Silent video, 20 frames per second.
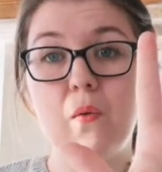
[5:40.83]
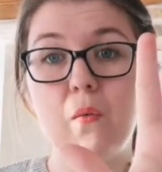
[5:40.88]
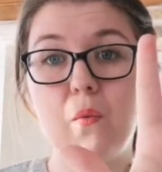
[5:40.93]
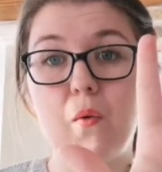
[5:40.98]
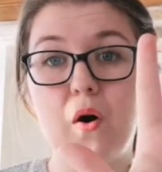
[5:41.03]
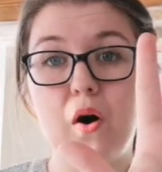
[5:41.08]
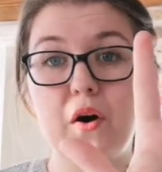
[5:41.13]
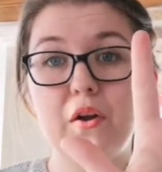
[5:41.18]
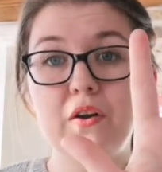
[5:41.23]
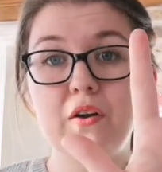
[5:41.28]

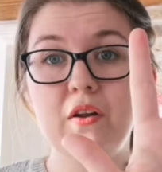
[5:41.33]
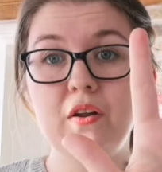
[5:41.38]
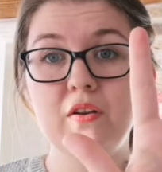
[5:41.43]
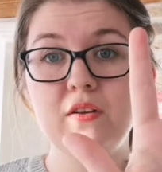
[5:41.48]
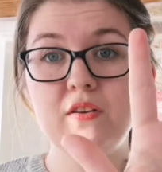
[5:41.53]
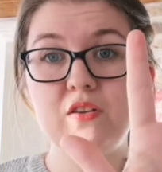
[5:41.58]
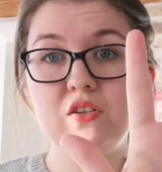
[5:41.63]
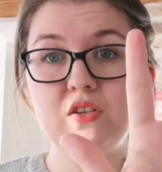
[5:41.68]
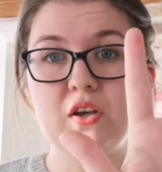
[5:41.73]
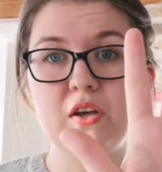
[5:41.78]
1,
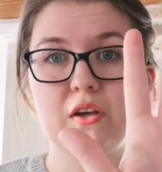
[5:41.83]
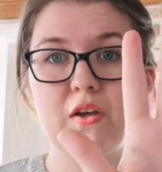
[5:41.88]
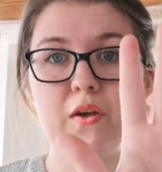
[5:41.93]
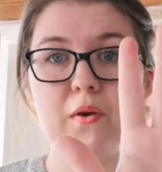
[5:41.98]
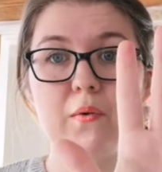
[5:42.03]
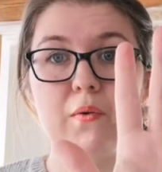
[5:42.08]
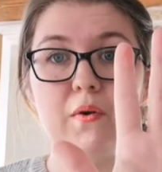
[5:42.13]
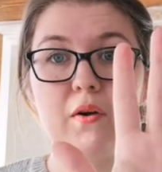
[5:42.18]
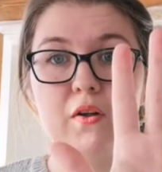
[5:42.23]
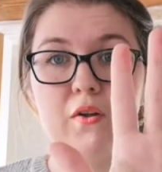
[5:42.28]

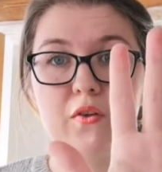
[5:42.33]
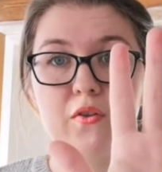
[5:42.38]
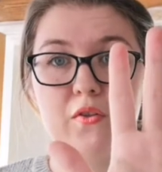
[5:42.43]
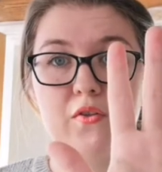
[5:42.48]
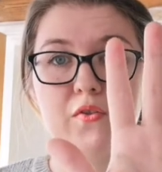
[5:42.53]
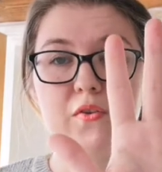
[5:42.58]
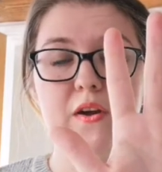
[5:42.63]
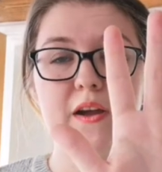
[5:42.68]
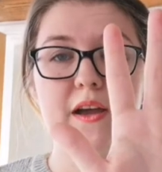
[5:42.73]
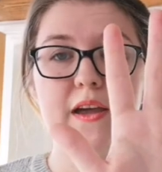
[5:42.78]
2,
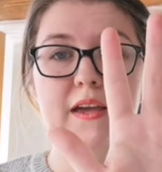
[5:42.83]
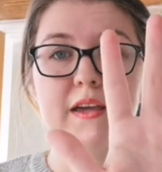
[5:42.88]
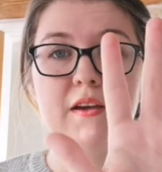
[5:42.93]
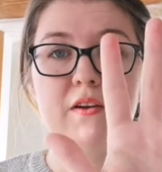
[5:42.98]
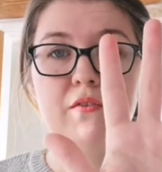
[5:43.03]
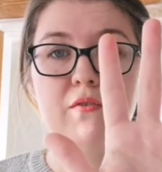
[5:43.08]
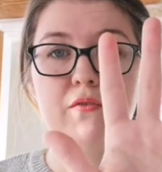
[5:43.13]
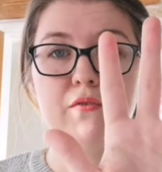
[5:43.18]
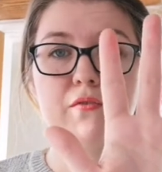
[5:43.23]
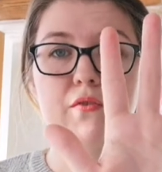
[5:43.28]
3,
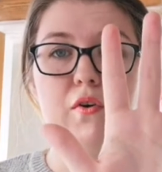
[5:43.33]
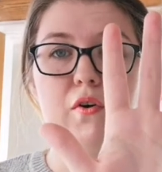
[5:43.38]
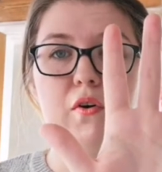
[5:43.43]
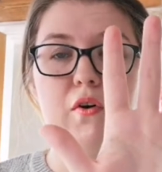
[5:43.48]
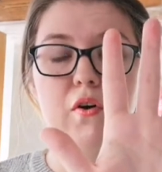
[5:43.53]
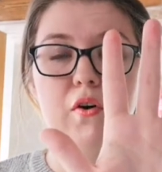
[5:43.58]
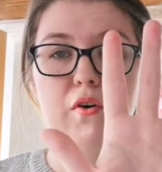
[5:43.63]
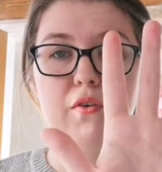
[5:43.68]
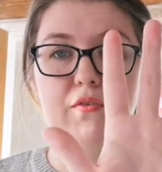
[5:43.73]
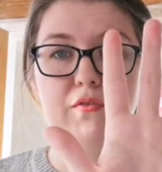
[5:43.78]

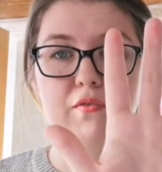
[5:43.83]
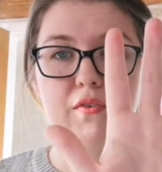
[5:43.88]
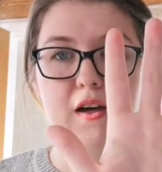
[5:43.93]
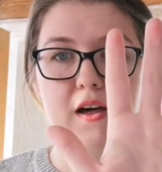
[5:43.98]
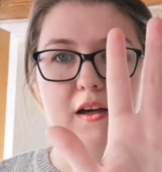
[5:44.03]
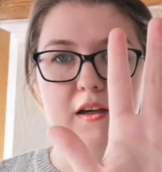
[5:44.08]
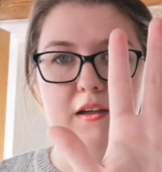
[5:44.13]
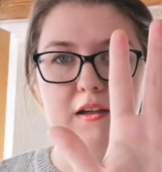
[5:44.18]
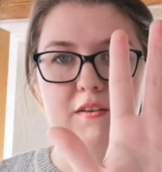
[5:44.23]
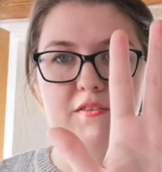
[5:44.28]
4,
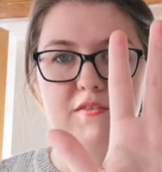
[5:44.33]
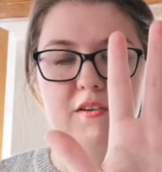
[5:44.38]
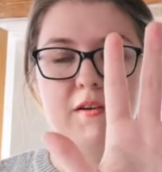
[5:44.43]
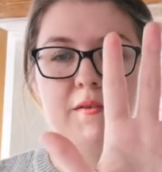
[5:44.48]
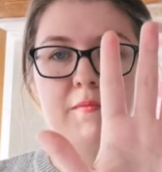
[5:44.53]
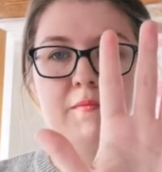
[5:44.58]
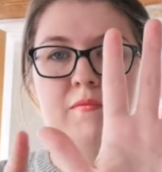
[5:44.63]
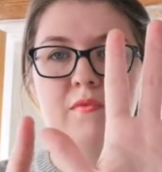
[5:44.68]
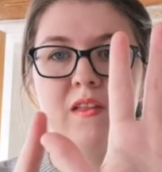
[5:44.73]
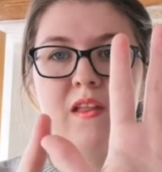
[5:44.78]
5.
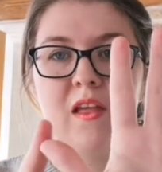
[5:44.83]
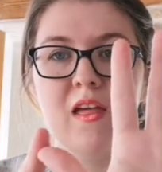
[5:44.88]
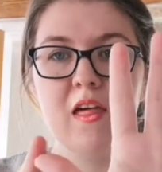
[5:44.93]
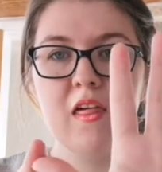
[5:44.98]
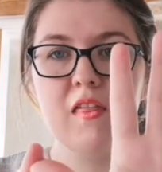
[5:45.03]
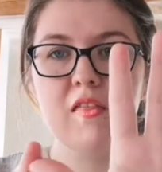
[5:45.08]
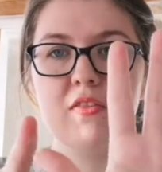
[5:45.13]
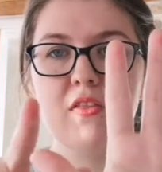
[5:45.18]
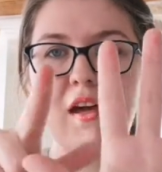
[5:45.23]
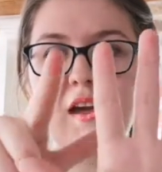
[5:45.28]

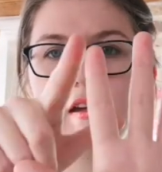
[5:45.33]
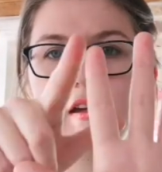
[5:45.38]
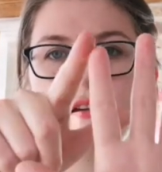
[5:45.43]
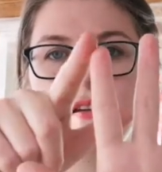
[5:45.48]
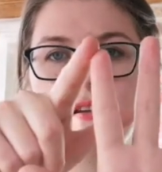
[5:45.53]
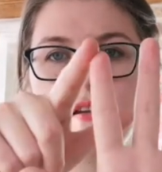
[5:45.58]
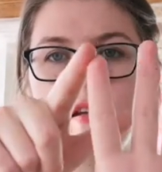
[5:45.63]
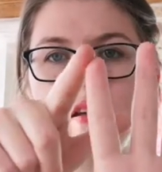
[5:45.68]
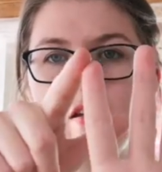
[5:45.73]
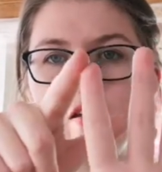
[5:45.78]

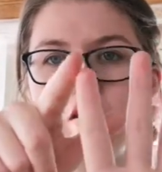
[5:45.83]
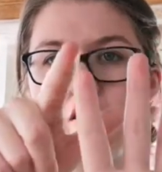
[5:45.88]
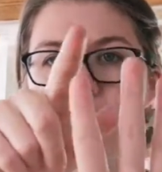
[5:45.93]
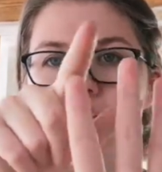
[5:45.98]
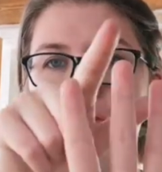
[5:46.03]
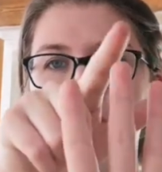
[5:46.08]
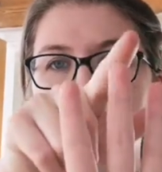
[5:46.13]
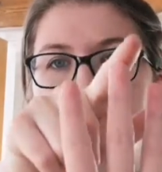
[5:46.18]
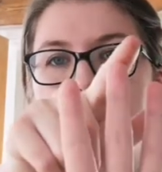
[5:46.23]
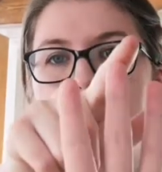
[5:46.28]
Thank
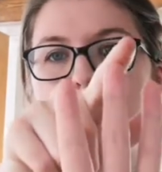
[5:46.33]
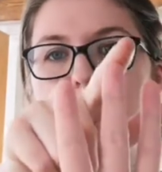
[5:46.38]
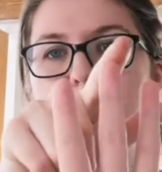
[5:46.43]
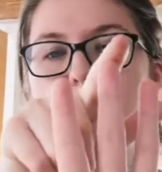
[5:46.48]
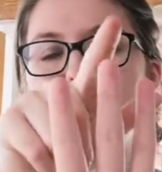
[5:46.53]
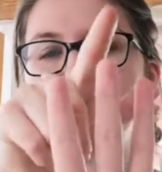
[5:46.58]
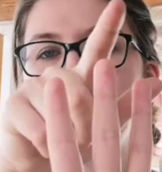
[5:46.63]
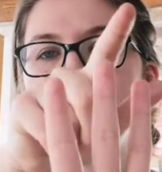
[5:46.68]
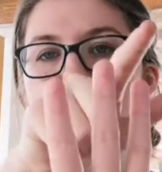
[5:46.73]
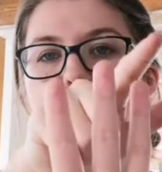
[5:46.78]
you
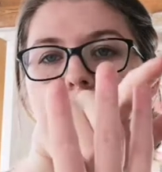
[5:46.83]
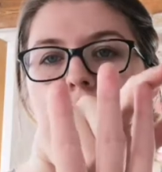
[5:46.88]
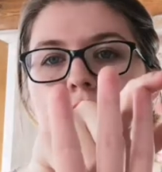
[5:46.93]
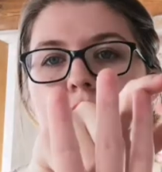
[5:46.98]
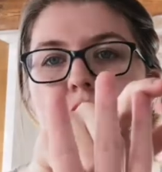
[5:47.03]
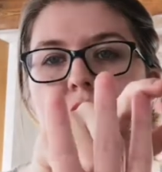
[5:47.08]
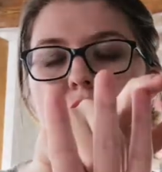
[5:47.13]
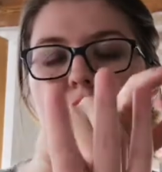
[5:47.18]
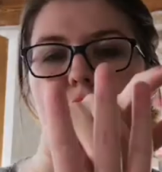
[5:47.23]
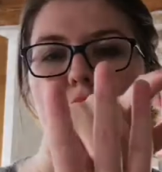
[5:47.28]

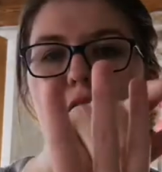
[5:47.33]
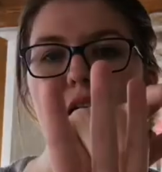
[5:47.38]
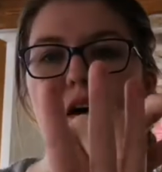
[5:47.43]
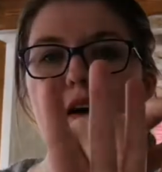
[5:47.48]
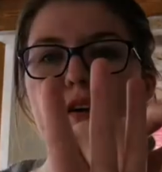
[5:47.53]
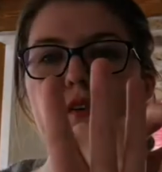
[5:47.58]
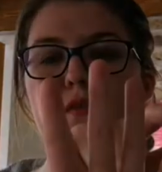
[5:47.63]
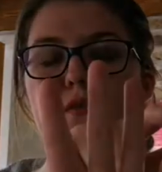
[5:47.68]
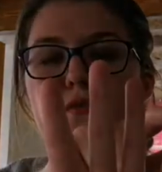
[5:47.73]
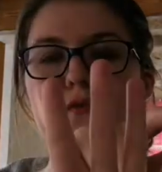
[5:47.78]
for the
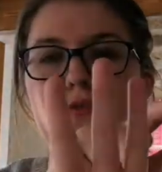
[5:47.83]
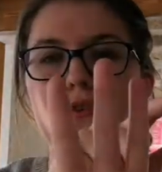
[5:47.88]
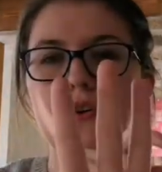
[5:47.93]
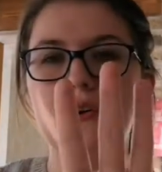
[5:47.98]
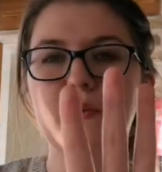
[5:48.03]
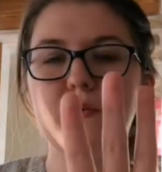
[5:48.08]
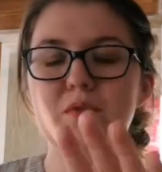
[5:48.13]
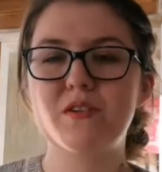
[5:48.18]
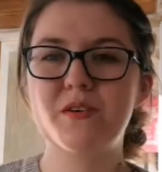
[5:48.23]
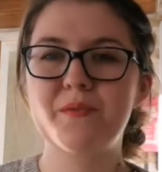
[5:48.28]

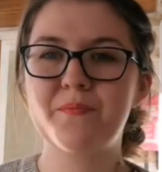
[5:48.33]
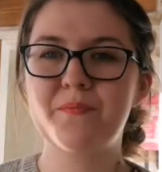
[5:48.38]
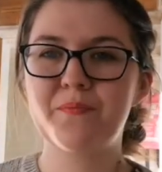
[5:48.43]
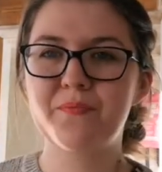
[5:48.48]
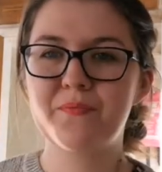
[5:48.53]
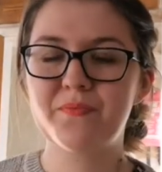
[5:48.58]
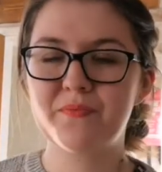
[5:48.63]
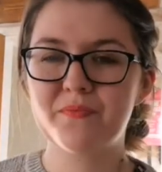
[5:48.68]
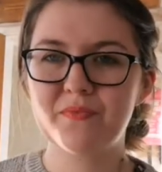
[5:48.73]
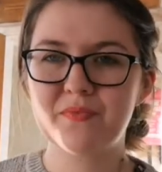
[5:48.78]
fruit.
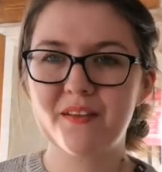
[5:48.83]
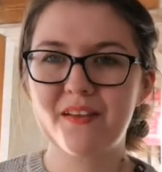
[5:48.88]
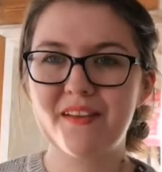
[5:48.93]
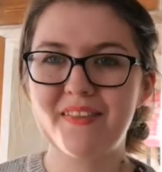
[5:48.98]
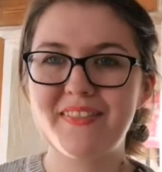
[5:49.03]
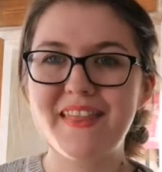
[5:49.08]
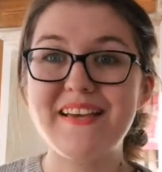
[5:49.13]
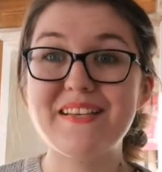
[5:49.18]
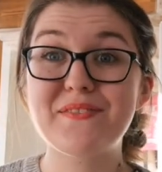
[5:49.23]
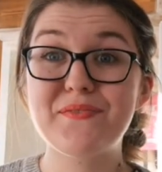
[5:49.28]

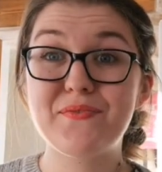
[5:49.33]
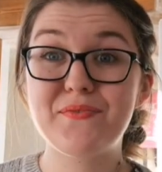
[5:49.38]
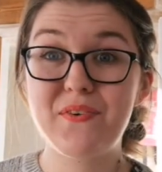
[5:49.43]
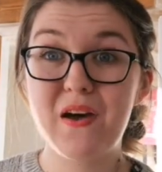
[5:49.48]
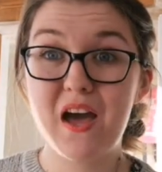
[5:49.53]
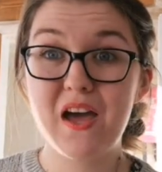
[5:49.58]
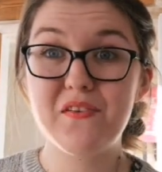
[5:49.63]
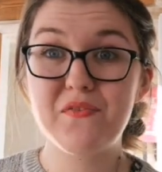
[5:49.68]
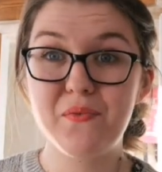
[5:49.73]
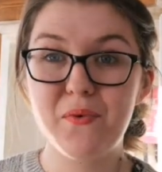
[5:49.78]
There's
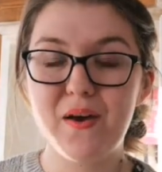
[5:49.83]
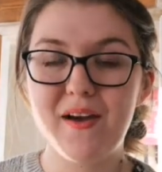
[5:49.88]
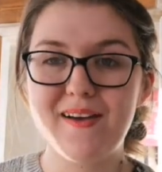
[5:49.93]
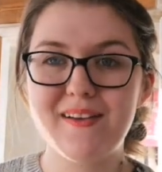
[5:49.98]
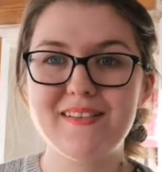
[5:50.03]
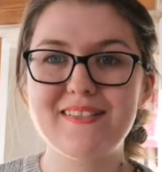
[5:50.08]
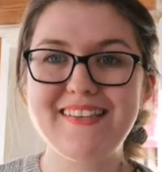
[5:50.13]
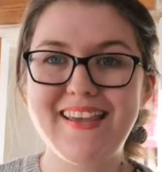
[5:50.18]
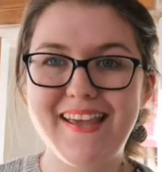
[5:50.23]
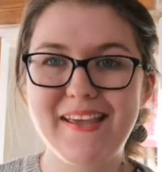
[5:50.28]
5
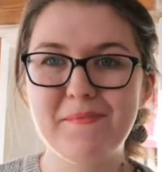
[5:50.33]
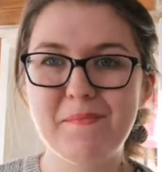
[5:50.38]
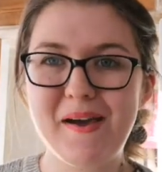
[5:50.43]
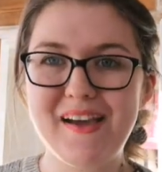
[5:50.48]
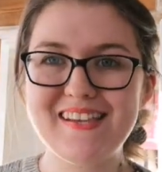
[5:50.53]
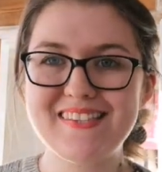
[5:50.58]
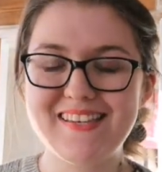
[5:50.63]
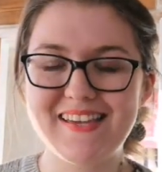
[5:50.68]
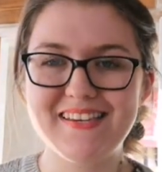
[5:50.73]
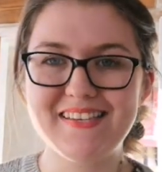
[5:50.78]
words in
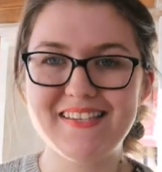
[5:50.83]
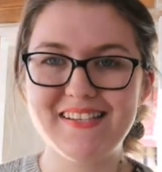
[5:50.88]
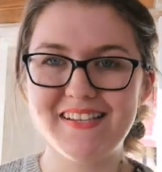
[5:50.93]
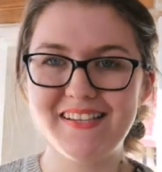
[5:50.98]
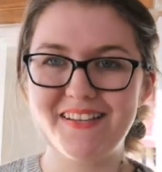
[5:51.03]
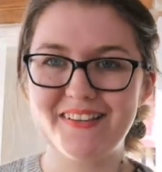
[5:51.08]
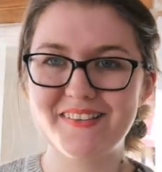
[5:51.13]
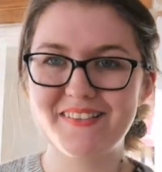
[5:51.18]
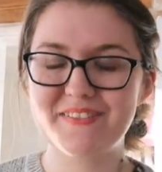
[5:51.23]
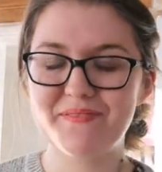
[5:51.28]
my
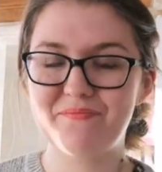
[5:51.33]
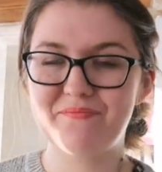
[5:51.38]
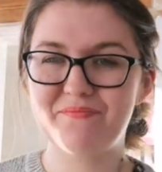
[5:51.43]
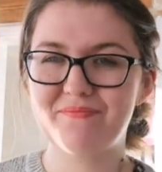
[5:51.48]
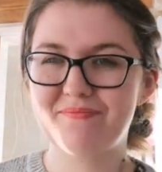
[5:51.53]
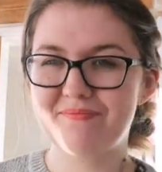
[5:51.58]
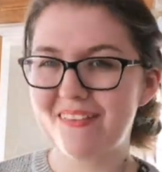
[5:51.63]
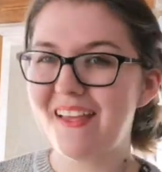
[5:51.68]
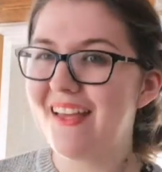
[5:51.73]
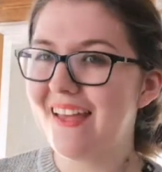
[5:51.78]
sentence.
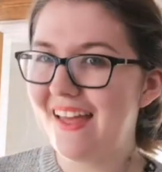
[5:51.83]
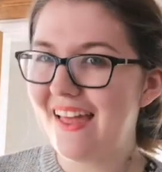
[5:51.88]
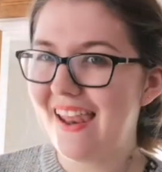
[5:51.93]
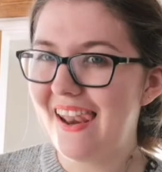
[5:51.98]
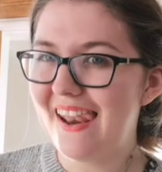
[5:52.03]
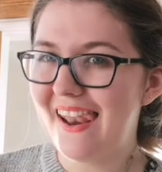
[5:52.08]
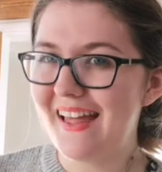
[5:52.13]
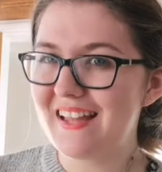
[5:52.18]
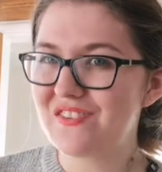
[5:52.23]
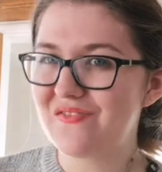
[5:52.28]

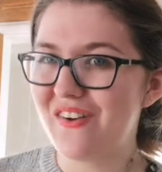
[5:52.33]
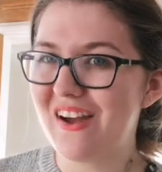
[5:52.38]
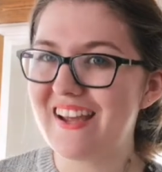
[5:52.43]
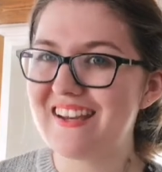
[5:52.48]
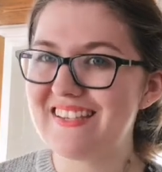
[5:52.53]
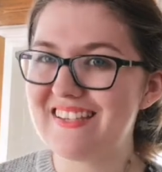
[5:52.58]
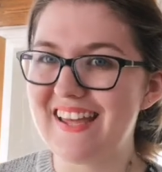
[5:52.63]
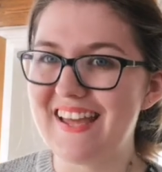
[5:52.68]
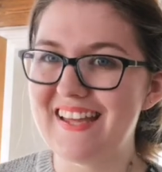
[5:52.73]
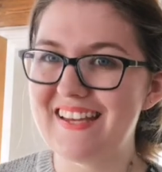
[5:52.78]
Let's
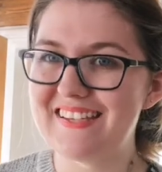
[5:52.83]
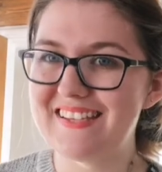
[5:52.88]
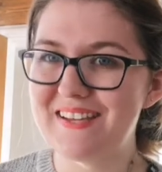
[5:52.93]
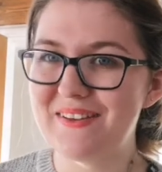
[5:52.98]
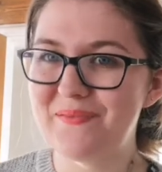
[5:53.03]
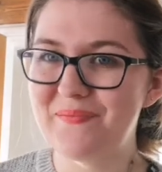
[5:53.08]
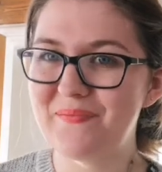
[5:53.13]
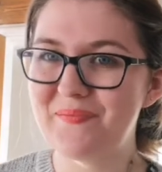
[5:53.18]
write it.